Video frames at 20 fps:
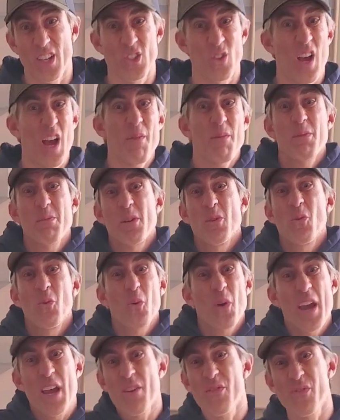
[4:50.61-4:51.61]
So I'm gonna be
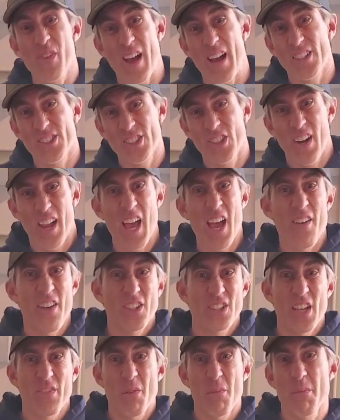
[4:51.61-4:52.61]
way faster and I
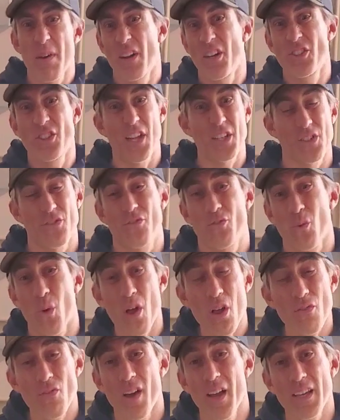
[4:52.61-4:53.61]
actually have a better chance of
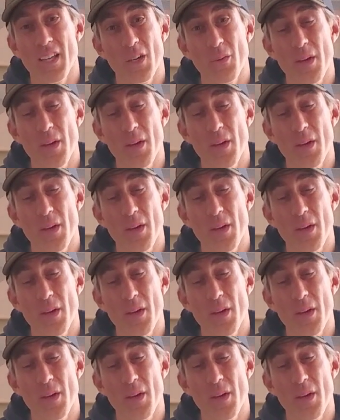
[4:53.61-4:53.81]
qualifying in